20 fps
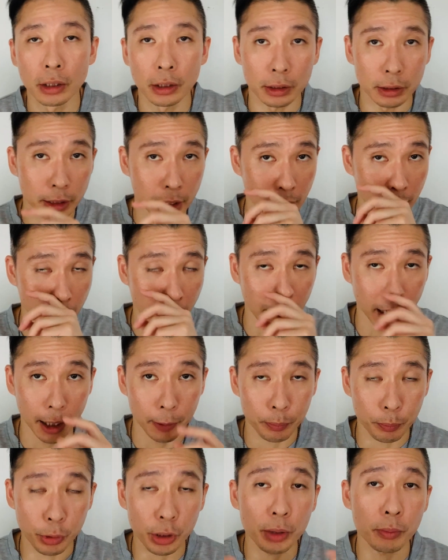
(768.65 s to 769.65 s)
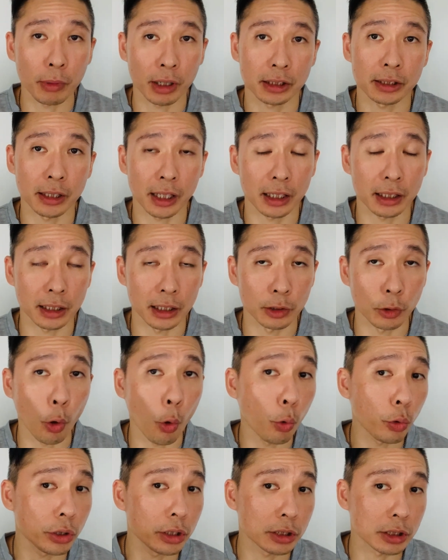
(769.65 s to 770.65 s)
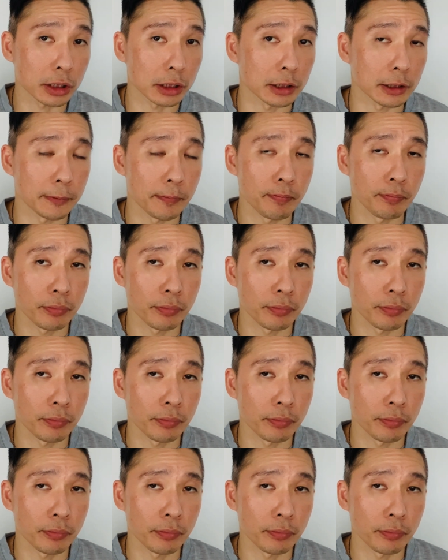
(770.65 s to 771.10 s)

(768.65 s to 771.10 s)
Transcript: they are pretty much like an auditor.